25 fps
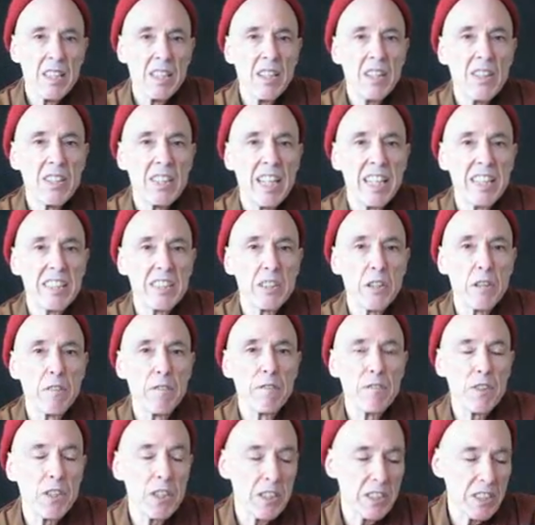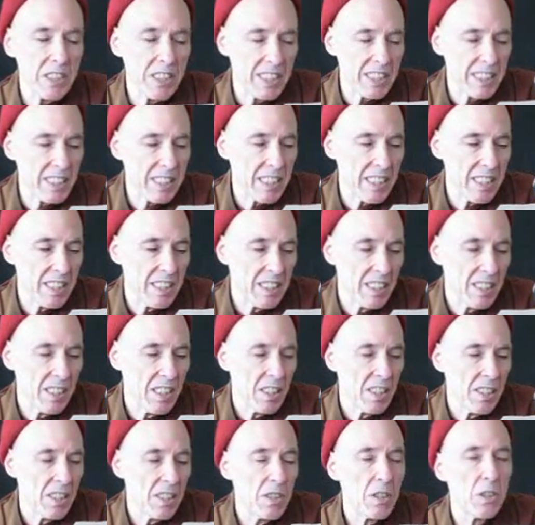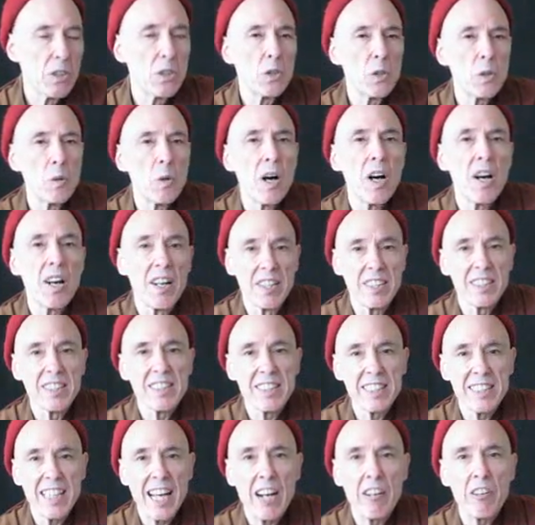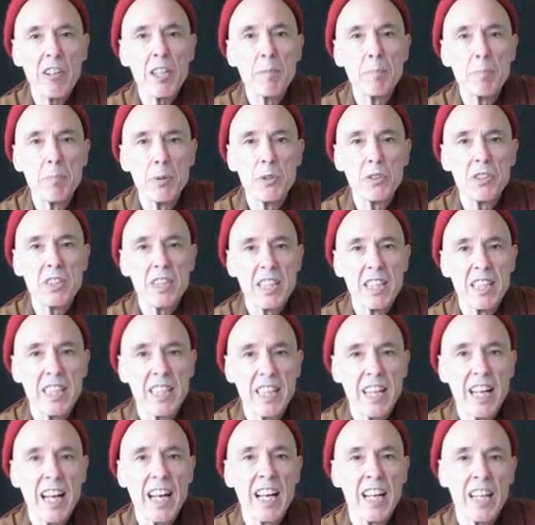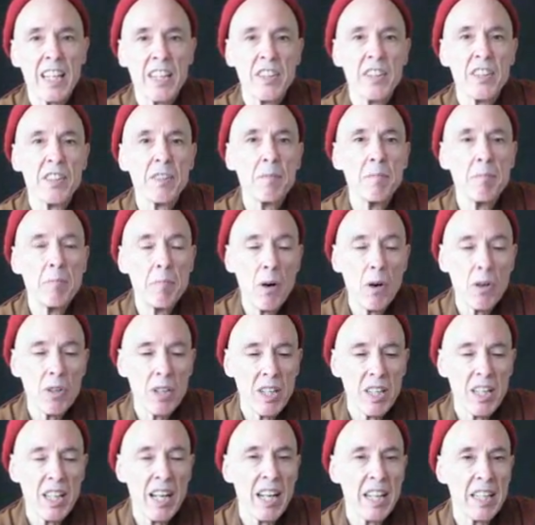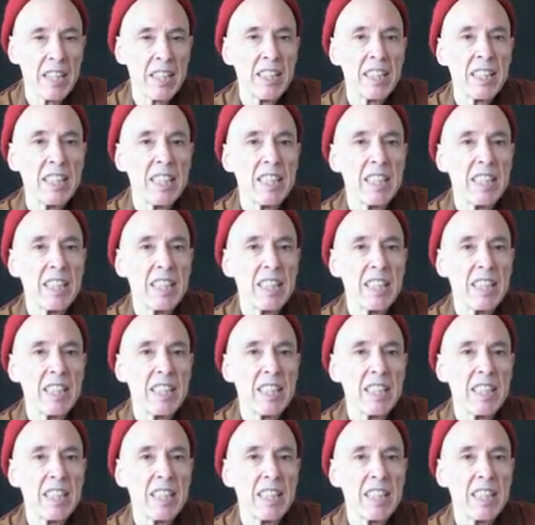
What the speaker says: Okay, so first, who are Sariputta and Moggallana?